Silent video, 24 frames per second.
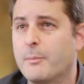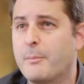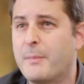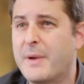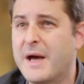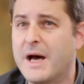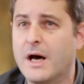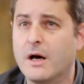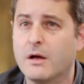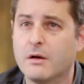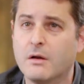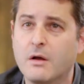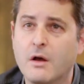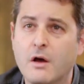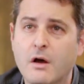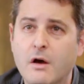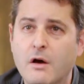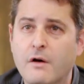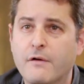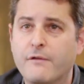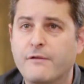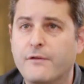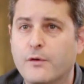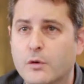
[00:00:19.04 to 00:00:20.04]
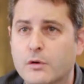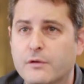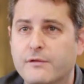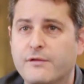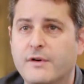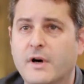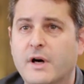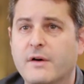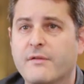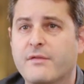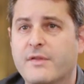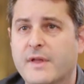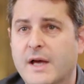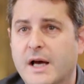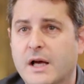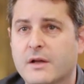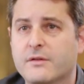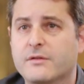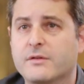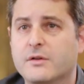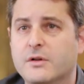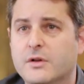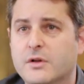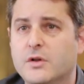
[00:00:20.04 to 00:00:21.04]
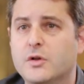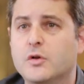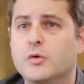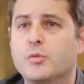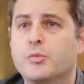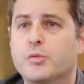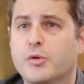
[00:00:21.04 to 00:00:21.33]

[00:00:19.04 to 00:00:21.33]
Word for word: about four to 5,000 new